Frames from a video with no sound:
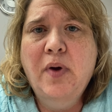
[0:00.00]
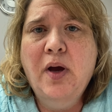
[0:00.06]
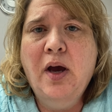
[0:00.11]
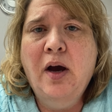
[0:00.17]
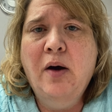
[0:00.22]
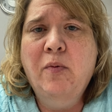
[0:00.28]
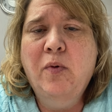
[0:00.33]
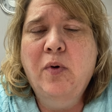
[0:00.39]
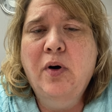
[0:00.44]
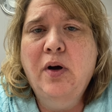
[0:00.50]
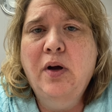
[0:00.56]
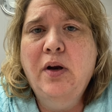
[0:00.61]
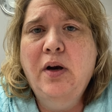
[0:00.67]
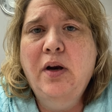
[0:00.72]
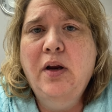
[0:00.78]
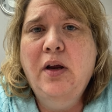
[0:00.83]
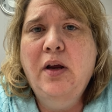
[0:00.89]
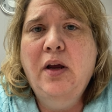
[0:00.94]
I
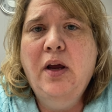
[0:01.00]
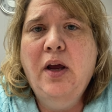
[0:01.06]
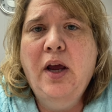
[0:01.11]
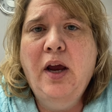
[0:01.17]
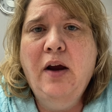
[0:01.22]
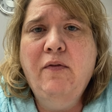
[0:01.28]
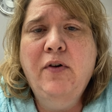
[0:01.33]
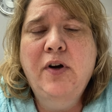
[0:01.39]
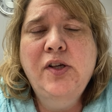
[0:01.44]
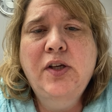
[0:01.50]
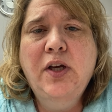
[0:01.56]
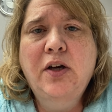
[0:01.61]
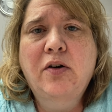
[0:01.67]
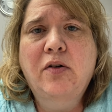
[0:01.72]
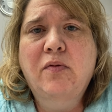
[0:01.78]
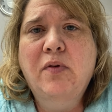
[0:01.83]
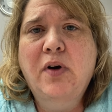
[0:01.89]
want every single